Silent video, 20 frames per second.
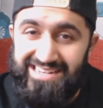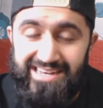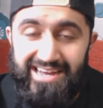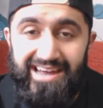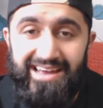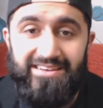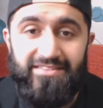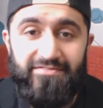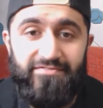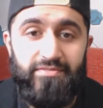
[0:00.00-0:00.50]

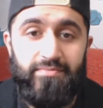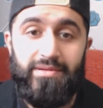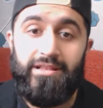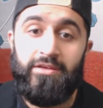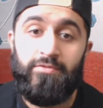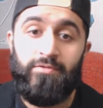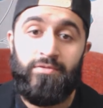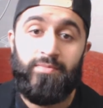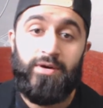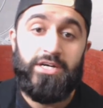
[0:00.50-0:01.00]
kind of
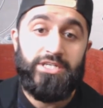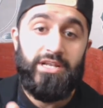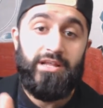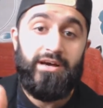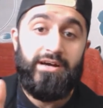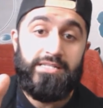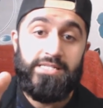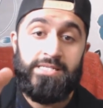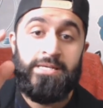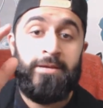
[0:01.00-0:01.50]
familiar with martial
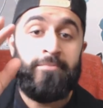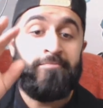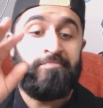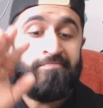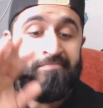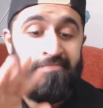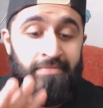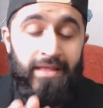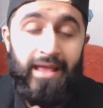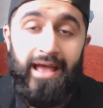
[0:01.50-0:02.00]
arts,
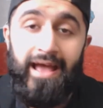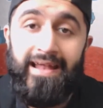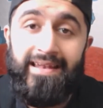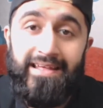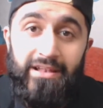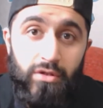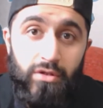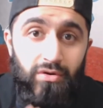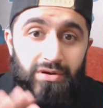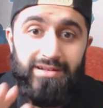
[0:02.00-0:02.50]
and
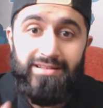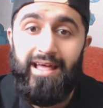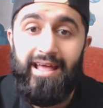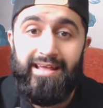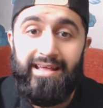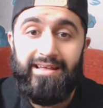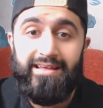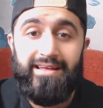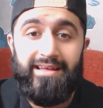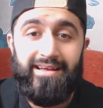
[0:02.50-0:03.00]
it looked
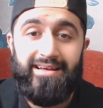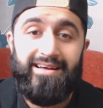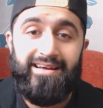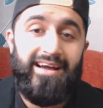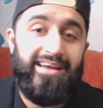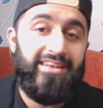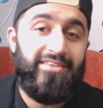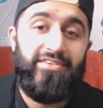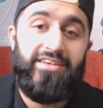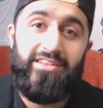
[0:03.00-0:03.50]
like
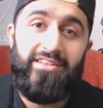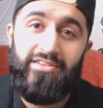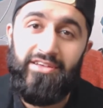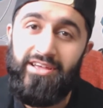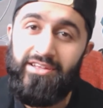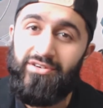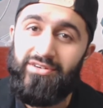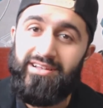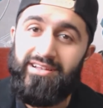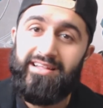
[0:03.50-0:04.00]
kind of
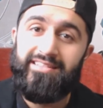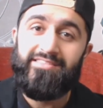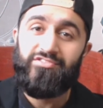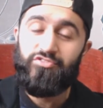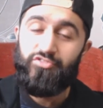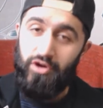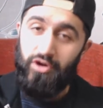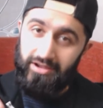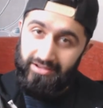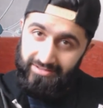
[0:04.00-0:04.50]
he took like
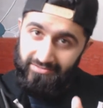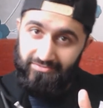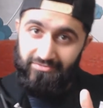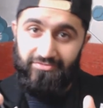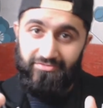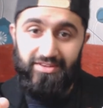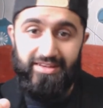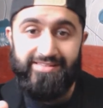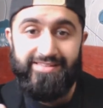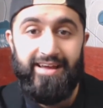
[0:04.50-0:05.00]
this drunken
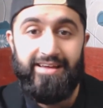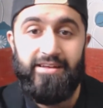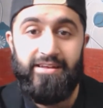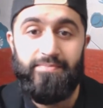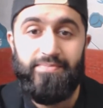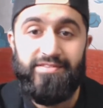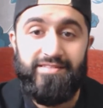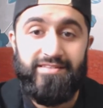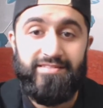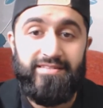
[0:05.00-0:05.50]
fist kind
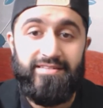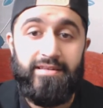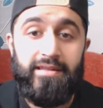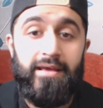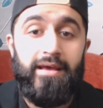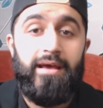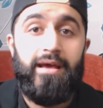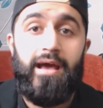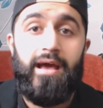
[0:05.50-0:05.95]
of position